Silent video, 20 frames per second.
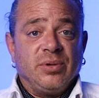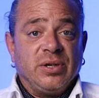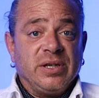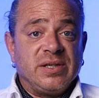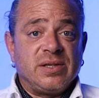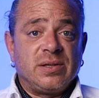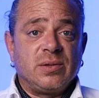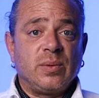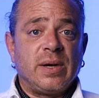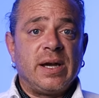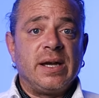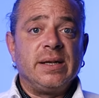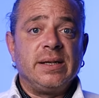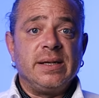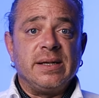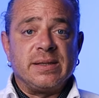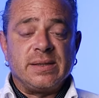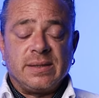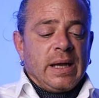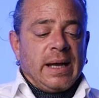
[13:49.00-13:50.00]
but it's the way it
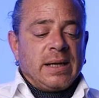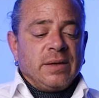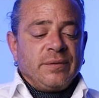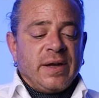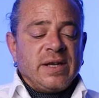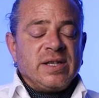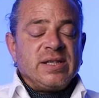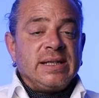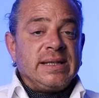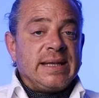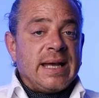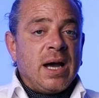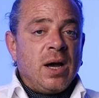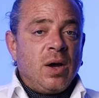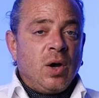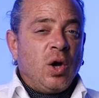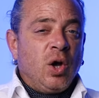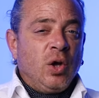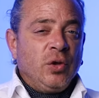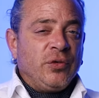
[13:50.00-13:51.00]
is. And eventually that
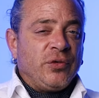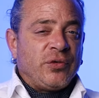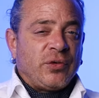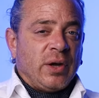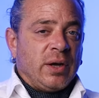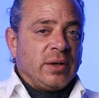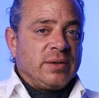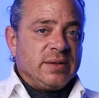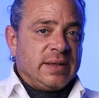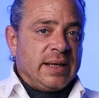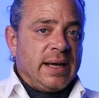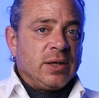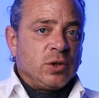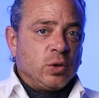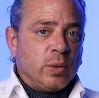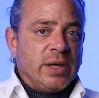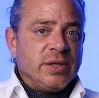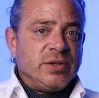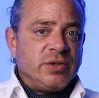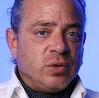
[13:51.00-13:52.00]
answer to that
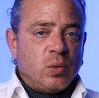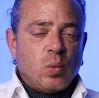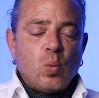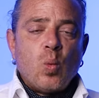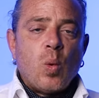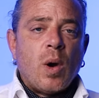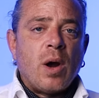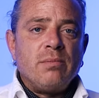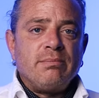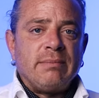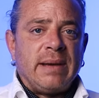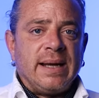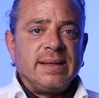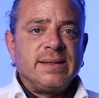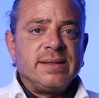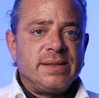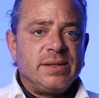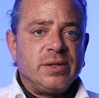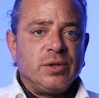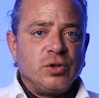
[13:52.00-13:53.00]
question won't
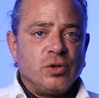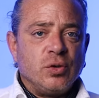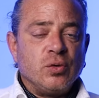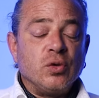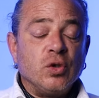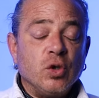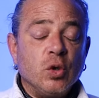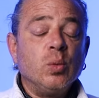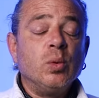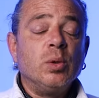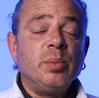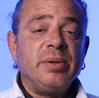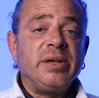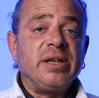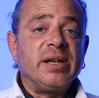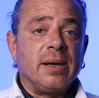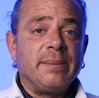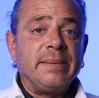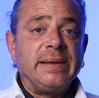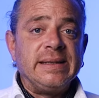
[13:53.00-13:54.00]
matter to you. You will
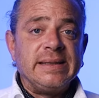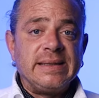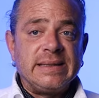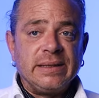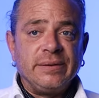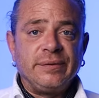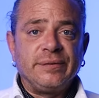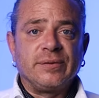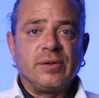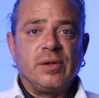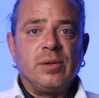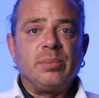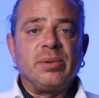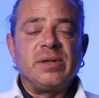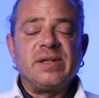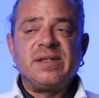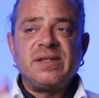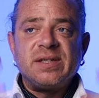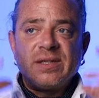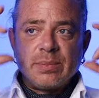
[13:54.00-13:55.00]
become indifferent, but
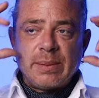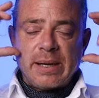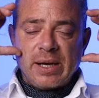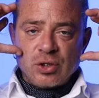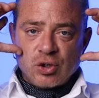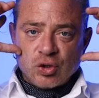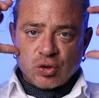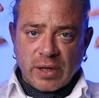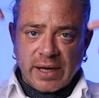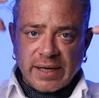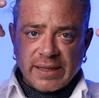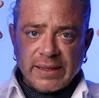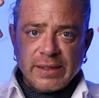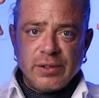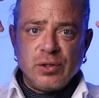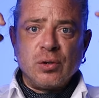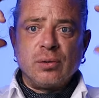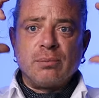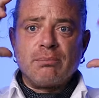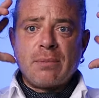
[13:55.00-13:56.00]
this is about training
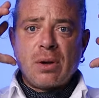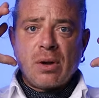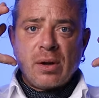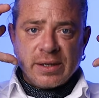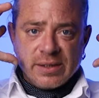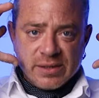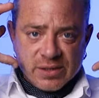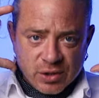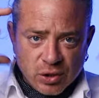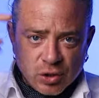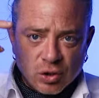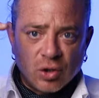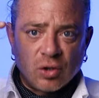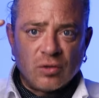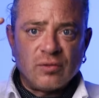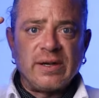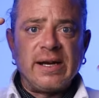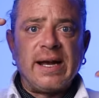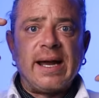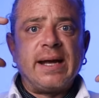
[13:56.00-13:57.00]
your mind to not
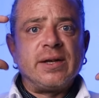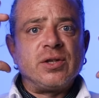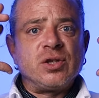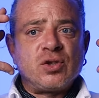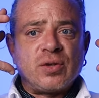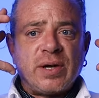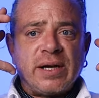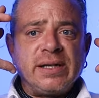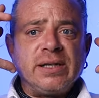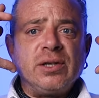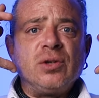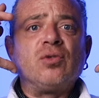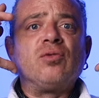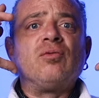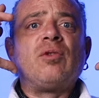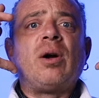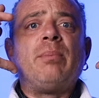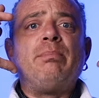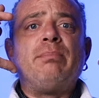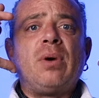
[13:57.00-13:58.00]
react, training your
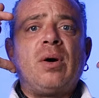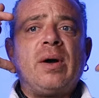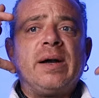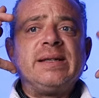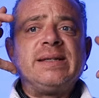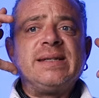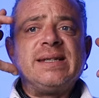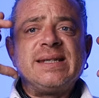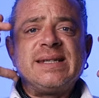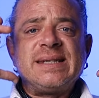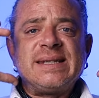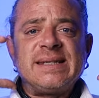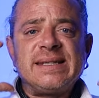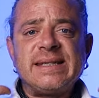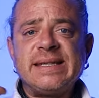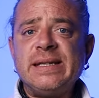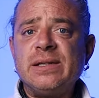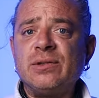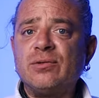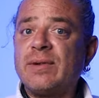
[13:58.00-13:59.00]
mind to
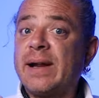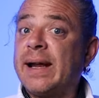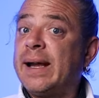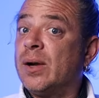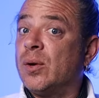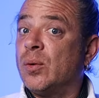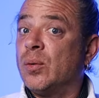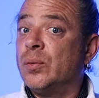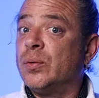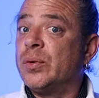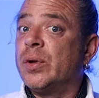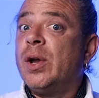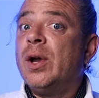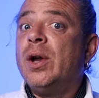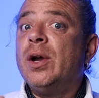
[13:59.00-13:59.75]
see around